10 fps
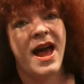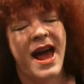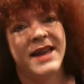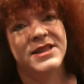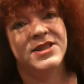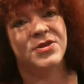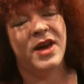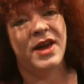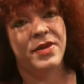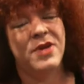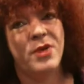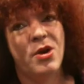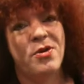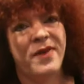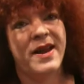And I think we
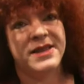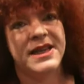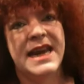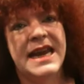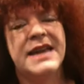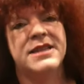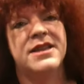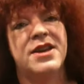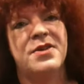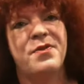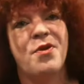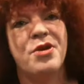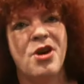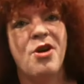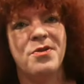all felt a need
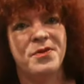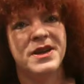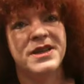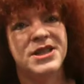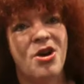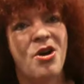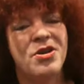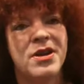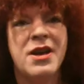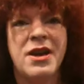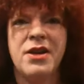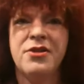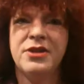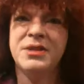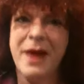for a conference on
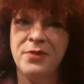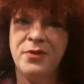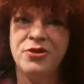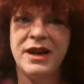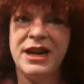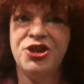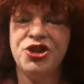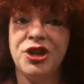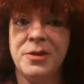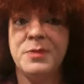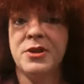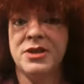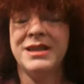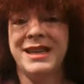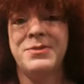respectful relationships,
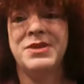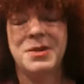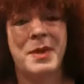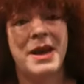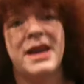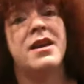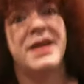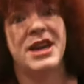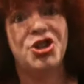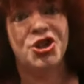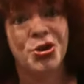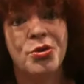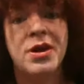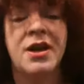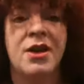because there seems to be an
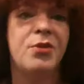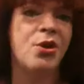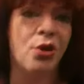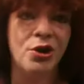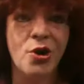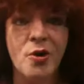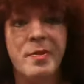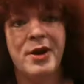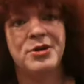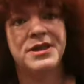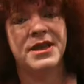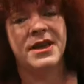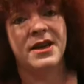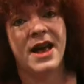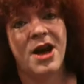issue. We all know about
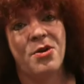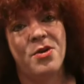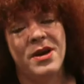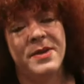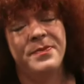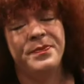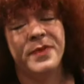how